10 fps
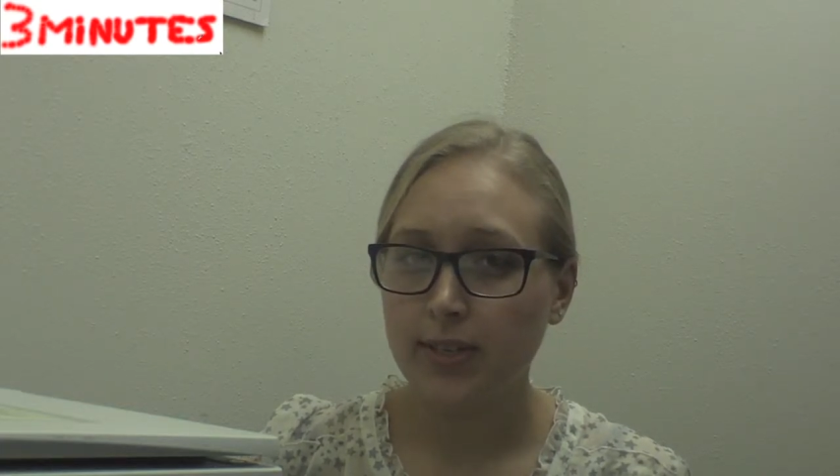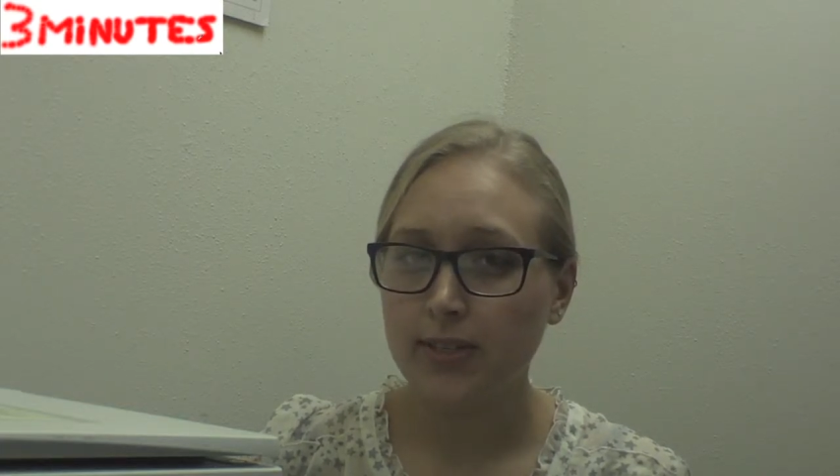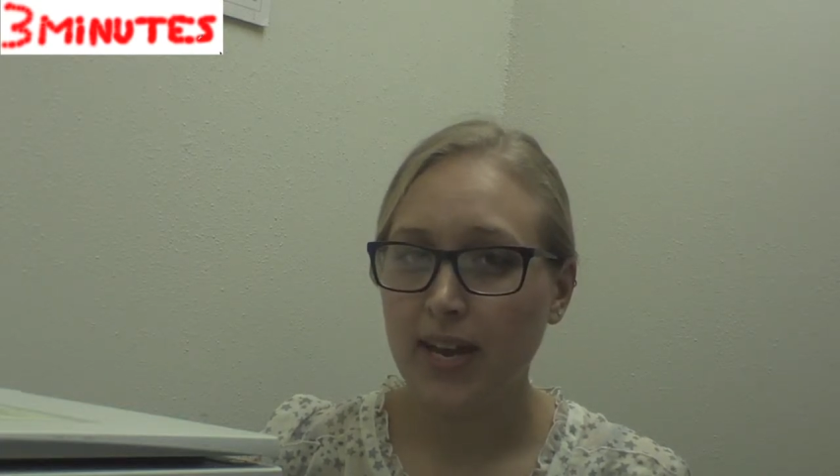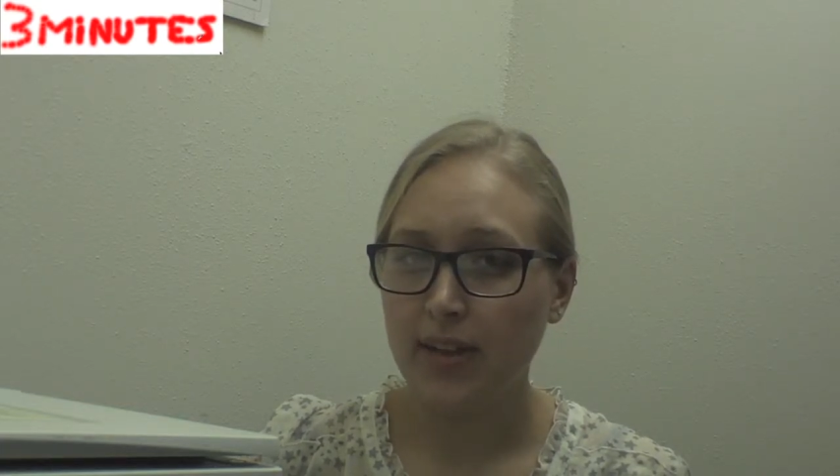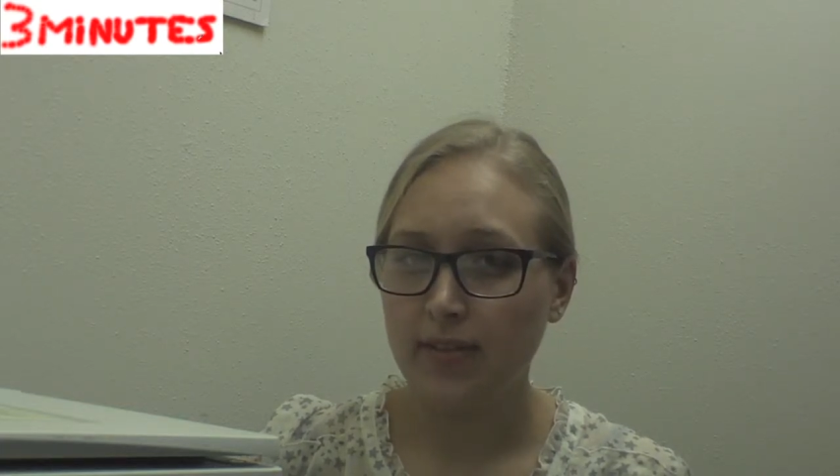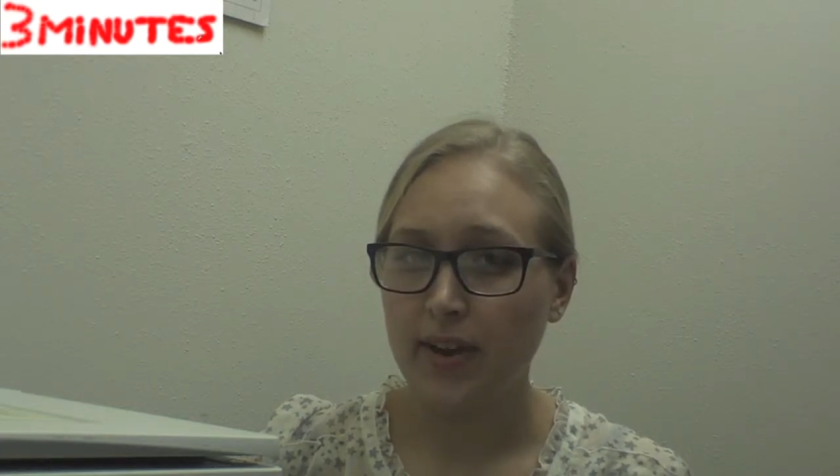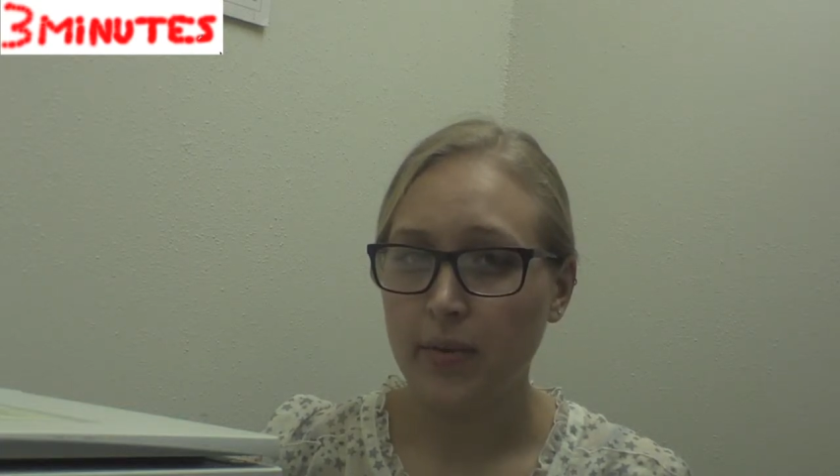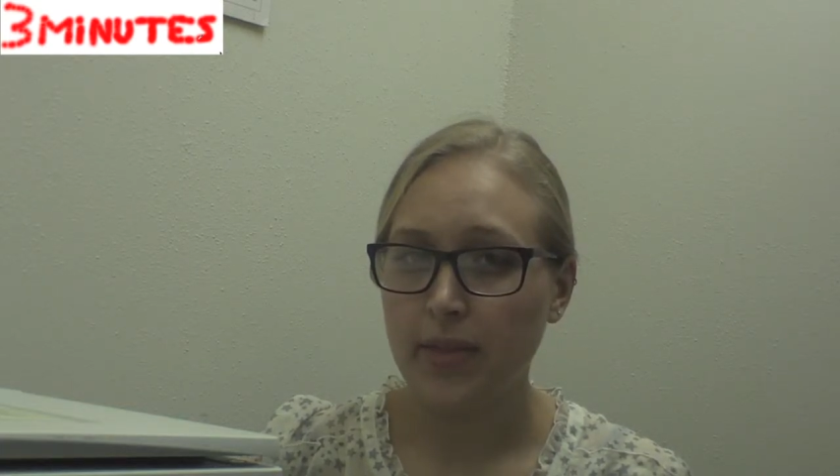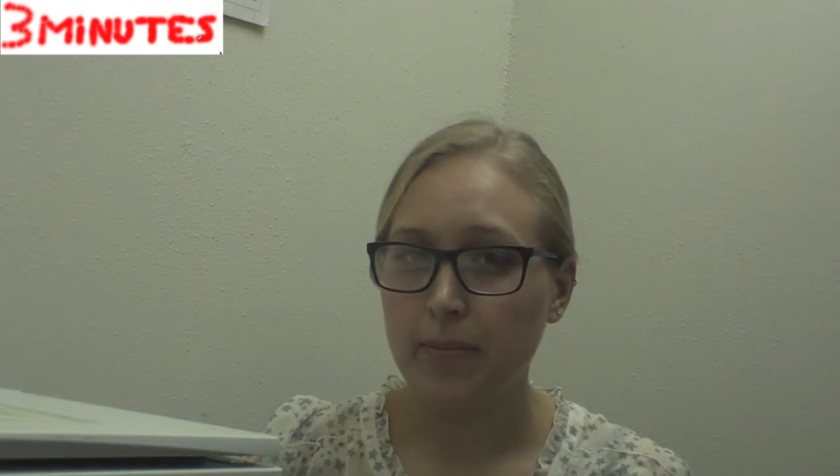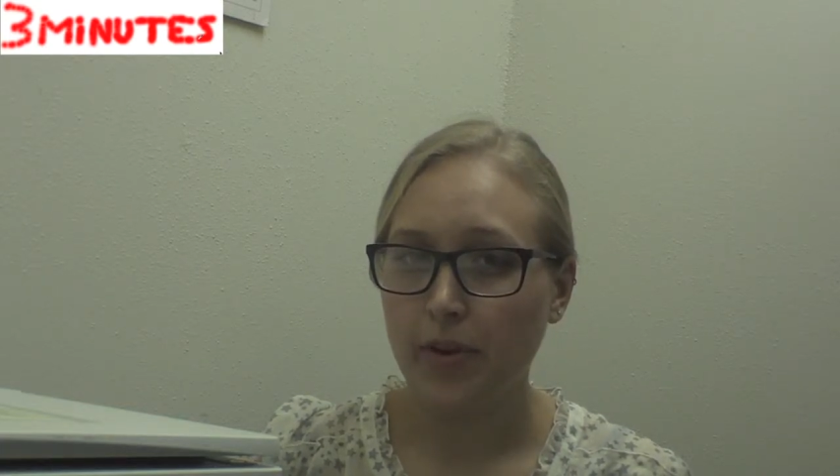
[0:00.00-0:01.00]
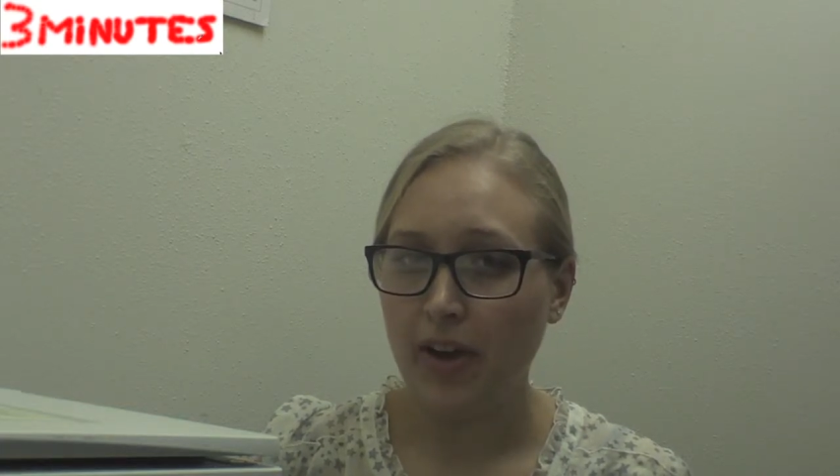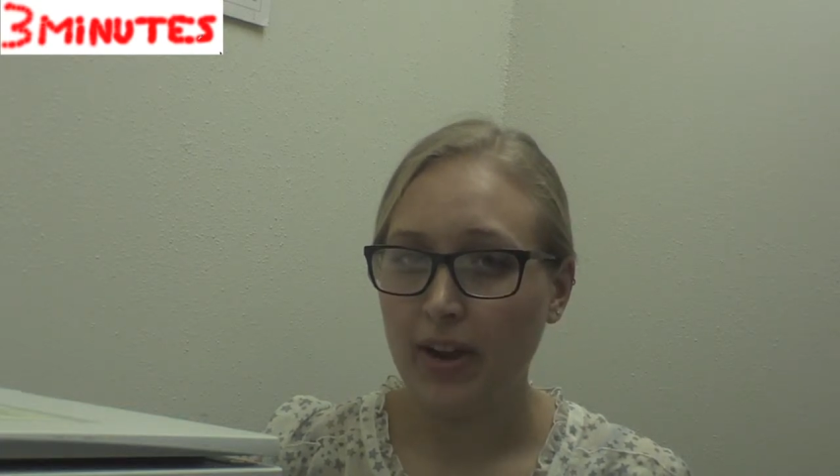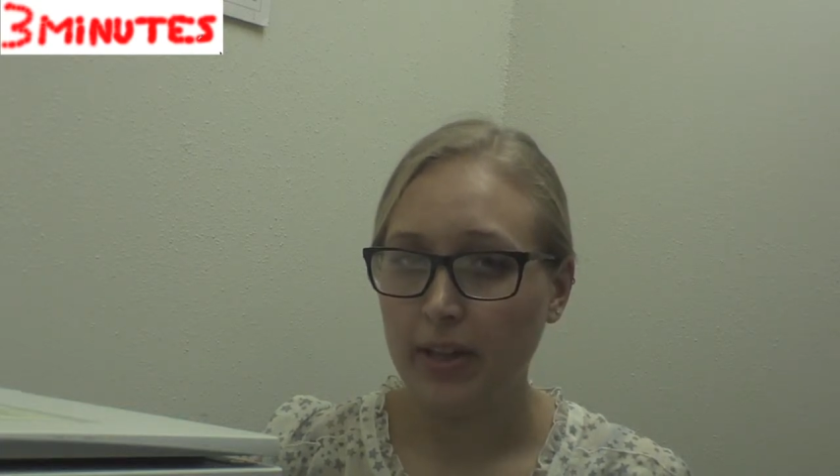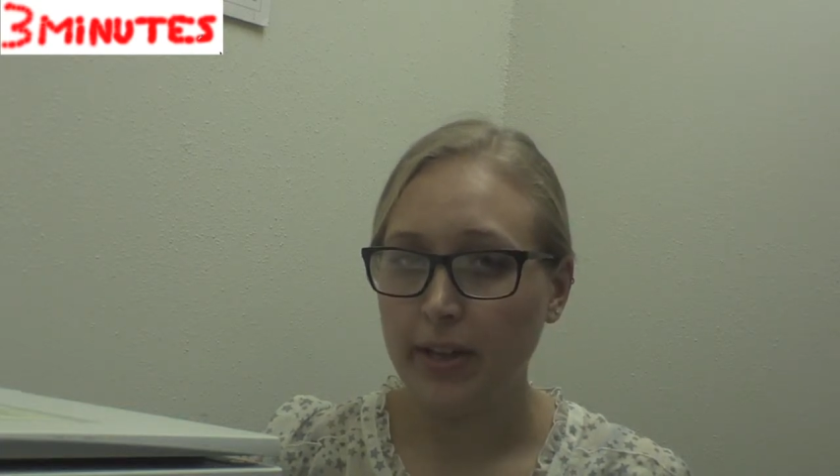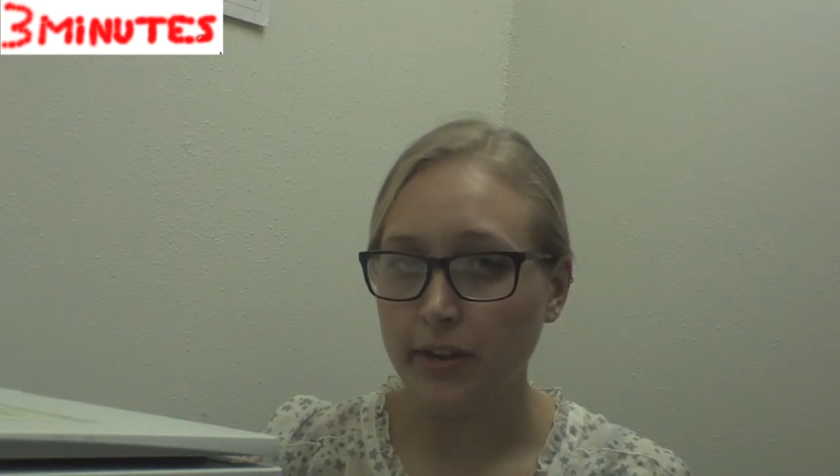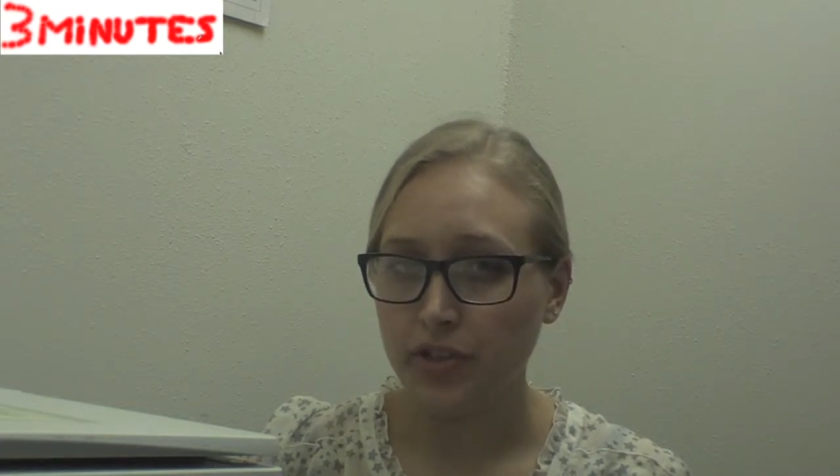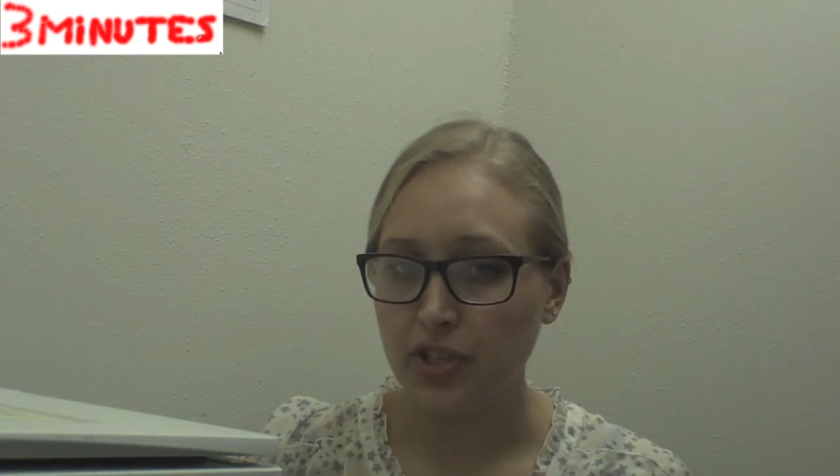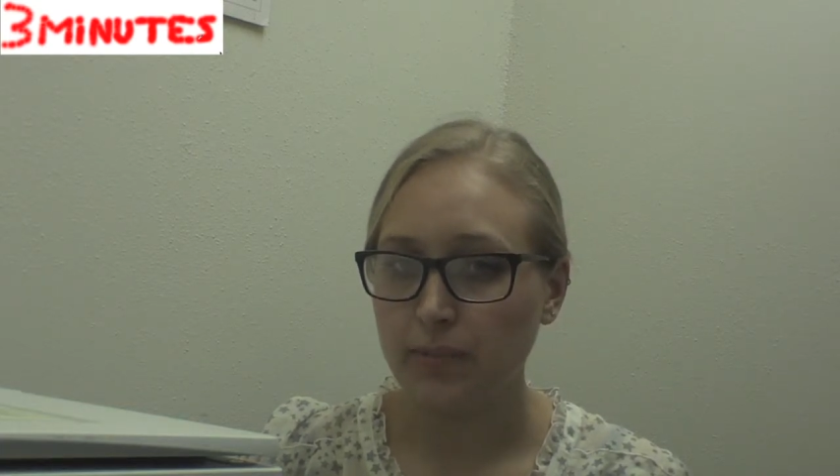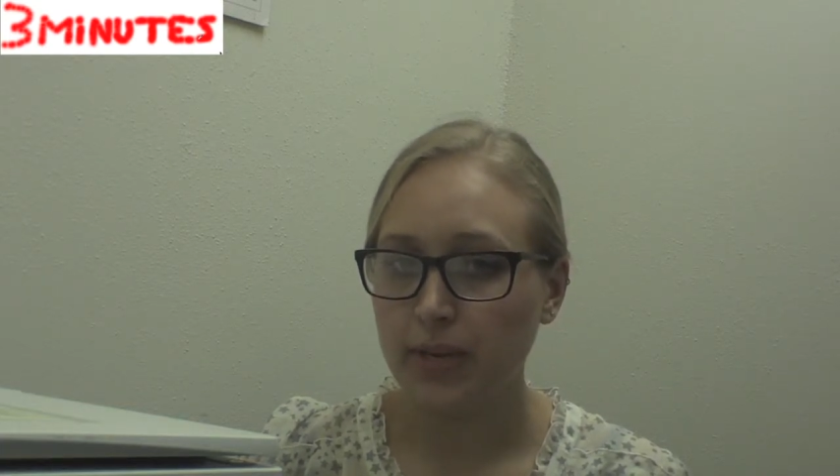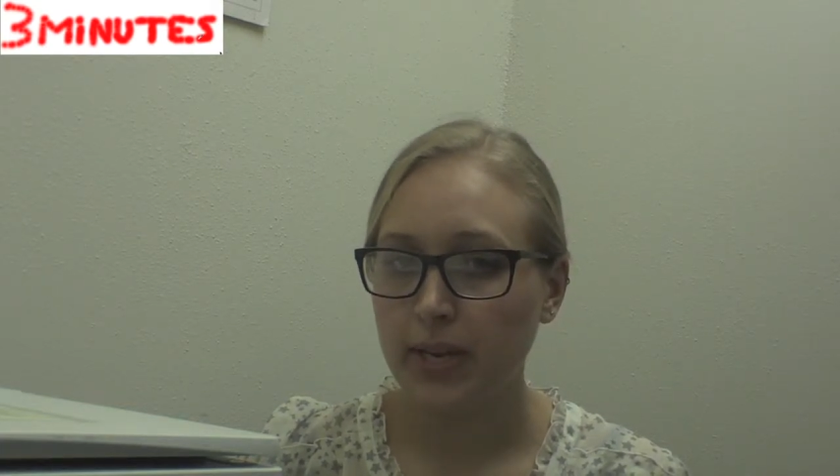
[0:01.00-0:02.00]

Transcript: dissatisfied with Democratic leadership,